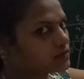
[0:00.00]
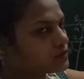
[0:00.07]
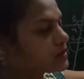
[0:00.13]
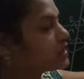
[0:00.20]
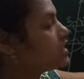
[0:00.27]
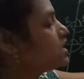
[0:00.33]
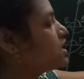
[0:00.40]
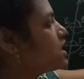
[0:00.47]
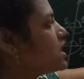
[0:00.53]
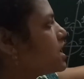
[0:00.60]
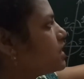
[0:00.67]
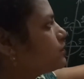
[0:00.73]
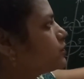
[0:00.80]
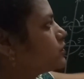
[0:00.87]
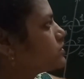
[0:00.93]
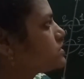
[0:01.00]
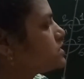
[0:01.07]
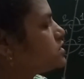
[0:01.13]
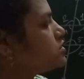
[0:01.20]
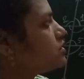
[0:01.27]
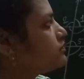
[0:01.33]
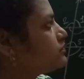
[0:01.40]
Okay,
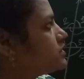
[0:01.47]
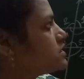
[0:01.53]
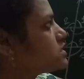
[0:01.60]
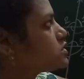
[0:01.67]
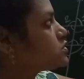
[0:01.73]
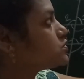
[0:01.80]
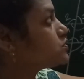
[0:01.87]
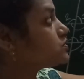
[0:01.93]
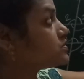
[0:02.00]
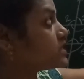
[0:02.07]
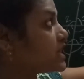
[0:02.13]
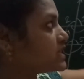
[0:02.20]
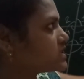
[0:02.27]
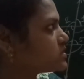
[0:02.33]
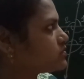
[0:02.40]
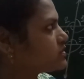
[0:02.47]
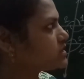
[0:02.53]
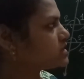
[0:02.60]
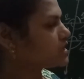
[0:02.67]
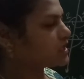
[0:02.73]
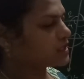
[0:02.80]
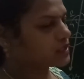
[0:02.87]
opposite of these two
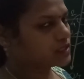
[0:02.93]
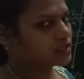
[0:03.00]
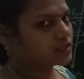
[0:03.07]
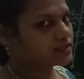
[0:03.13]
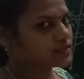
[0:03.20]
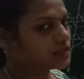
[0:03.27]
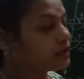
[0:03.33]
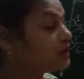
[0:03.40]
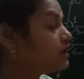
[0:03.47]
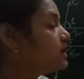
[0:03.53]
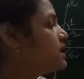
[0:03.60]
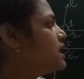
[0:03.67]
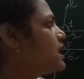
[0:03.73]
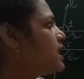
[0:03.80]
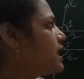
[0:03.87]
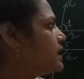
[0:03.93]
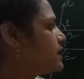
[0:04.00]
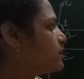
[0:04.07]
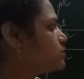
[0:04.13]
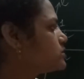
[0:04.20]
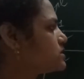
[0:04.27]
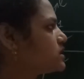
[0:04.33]
transversal I can say and
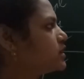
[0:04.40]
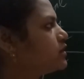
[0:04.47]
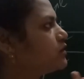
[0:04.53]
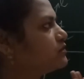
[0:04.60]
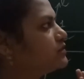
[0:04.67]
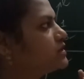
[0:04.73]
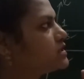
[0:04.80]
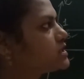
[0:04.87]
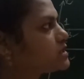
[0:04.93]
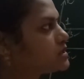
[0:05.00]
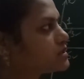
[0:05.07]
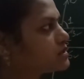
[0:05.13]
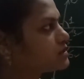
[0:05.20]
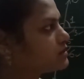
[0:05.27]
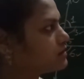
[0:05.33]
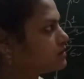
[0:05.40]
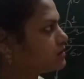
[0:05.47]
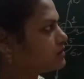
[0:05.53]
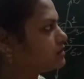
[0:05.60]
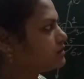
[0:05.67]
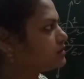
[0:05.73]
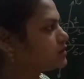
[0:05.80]
outside of these
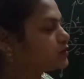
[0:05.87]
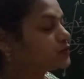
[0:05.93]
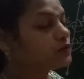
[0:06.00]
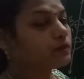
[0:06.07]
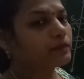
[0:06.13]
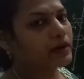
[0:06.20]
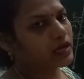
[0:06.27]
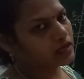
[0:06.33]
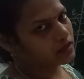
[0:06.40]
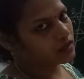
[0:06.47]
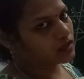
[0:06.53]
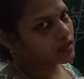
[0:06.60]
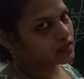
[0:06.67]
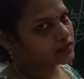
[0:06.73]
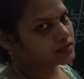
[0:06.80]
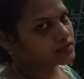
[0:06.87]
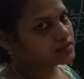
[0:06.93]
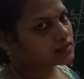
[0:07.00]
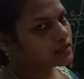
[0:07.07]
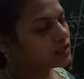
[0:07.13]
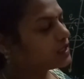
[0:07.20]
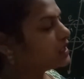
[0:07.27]
two parallel
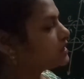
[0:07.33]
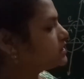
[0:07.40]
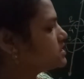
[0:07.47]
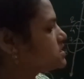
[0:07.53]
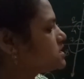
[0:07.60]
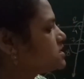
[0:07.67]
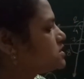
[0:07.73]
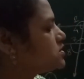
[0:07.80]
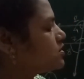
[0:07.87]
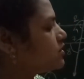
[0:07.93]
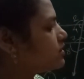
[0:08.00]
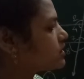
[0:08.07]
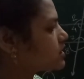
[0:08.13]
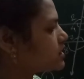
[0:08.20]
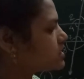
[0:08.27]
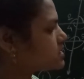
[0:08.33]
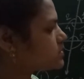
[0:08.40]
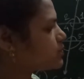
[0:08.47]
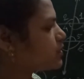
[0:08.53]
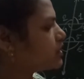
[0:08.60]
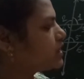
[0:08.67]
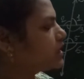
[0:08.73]
lines. This is your
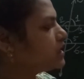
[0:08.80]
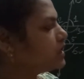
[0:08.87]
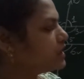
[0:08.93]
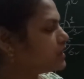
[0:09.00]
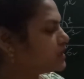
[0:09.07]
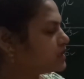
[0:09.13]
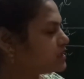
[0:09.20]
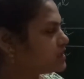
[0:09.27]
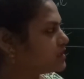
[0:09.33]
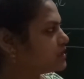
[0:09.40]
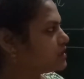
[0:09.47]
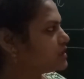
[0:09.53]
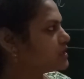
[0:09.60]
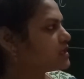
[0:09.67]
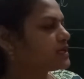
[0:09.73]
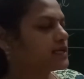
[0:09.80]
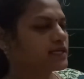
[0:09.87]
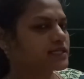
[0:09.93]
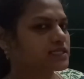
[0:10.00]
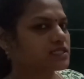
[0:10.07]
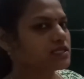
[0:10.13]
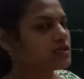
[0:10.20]
corresponding interior
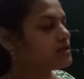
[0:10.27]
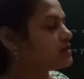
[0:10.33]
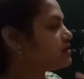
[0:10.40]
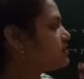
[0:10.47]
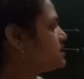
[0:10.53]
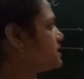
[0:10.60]
exterior.